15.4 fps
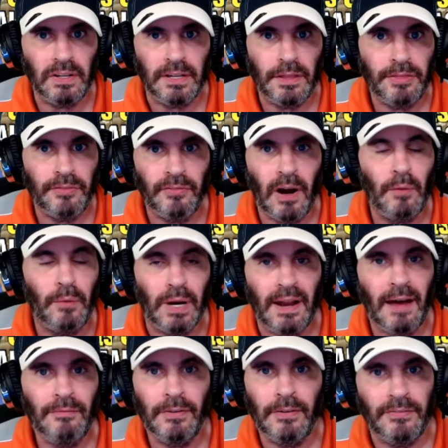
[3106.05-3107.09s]
You throw
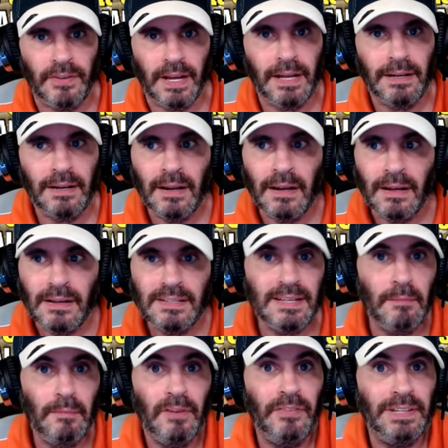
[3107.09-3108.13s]
enough of it,
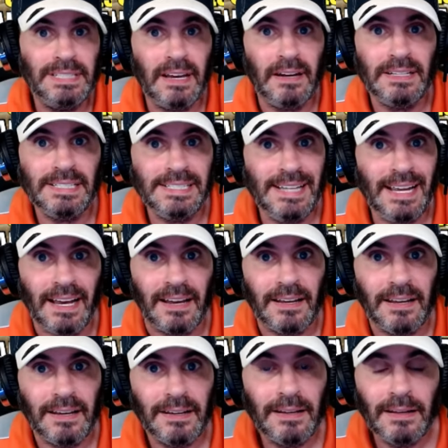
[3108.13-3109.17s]
some of it's going to stick.